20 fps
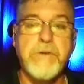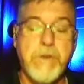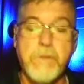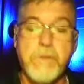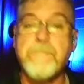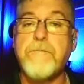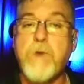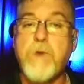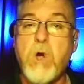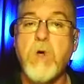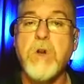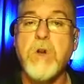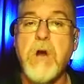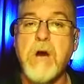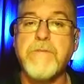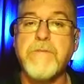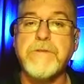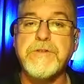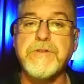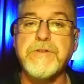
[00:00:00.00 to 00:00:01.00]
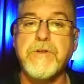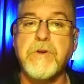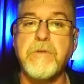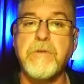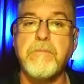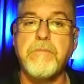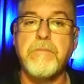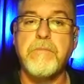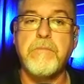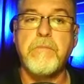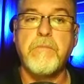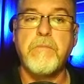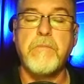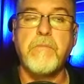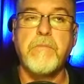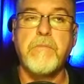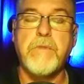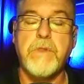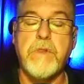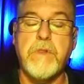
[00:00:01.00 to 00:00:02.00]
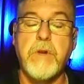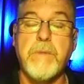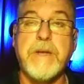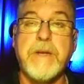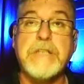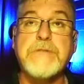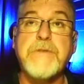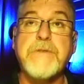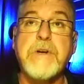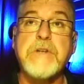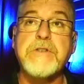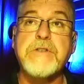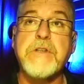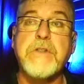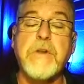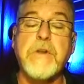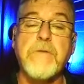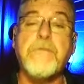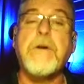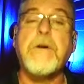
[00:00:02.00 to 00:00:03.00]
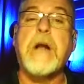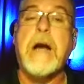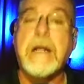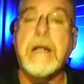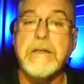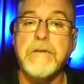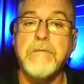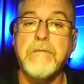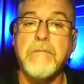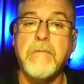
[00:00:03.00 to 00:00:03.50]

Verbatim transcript: their fallen officer. Their biggest fear is that they're forgotten.